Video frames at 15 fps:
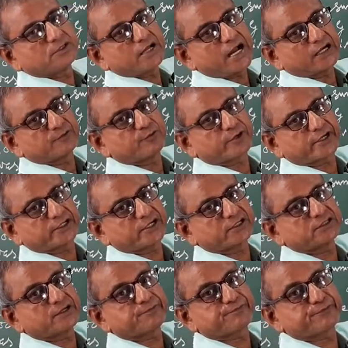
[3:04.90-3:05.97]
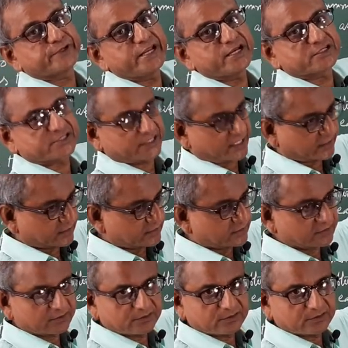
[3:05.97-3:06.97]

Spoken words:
advocated the free trade